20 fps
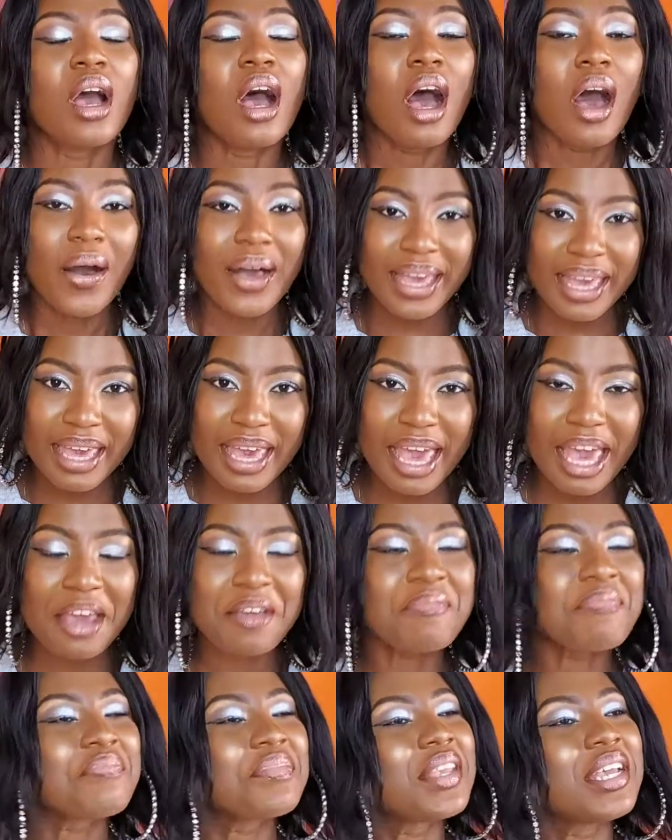
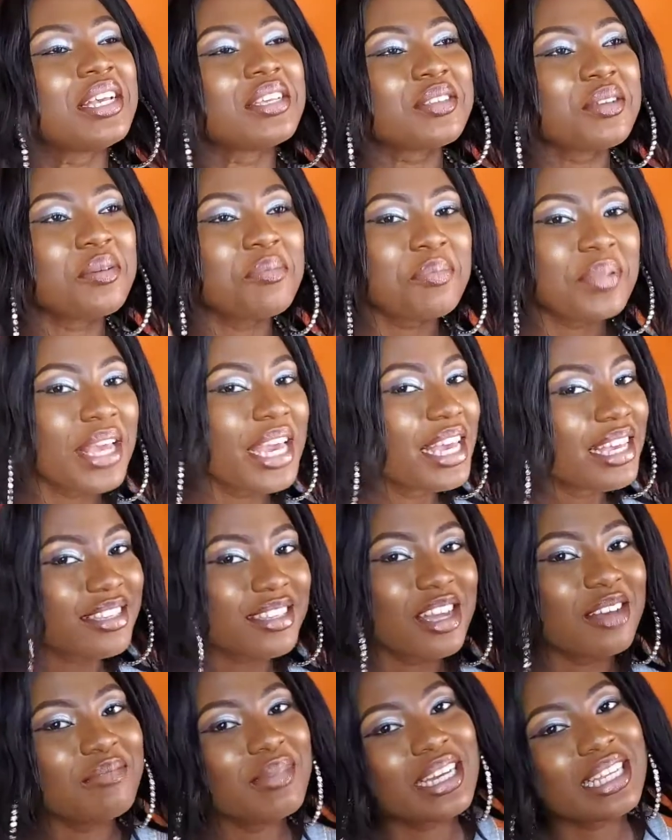Okay, so please
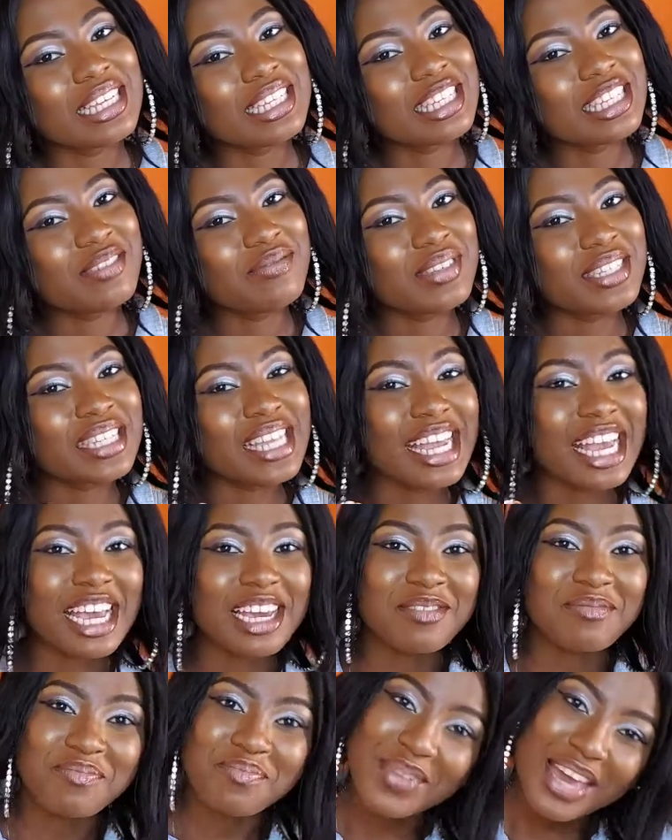don't make the same mistake I
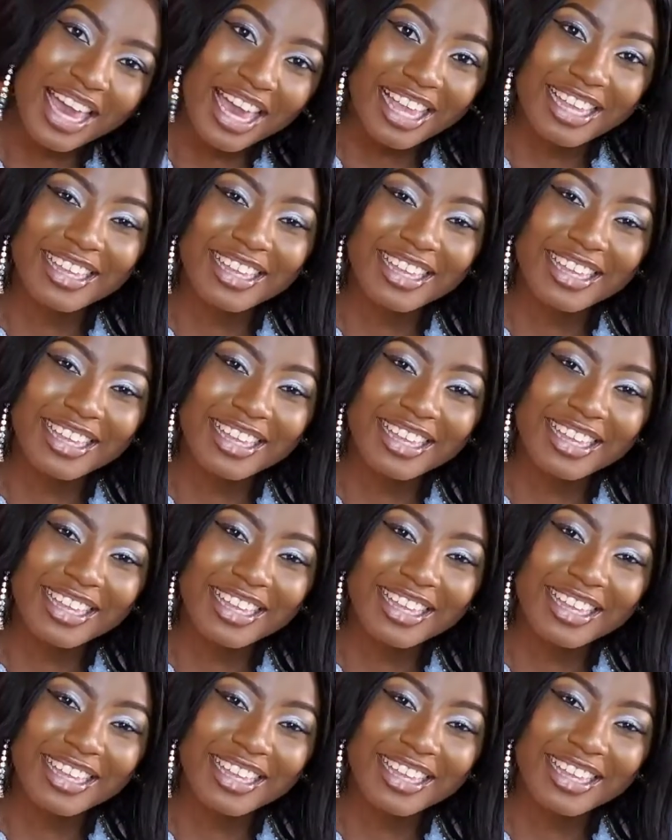made.